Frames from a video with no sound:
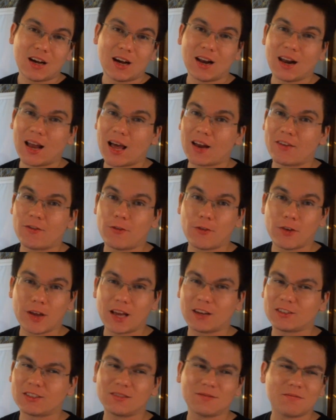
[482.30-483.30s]
A lot of
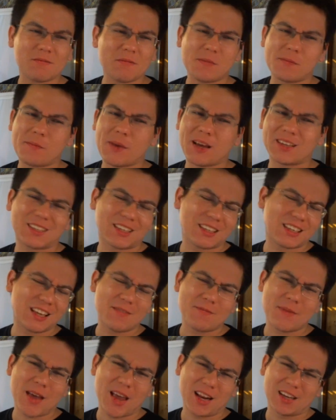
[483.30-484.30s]
it
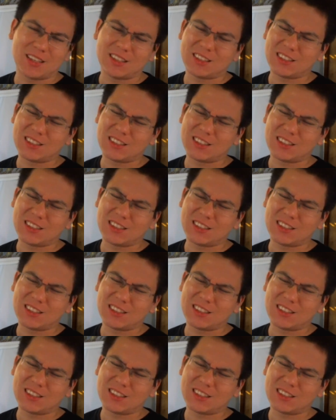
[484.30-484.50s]
basically made it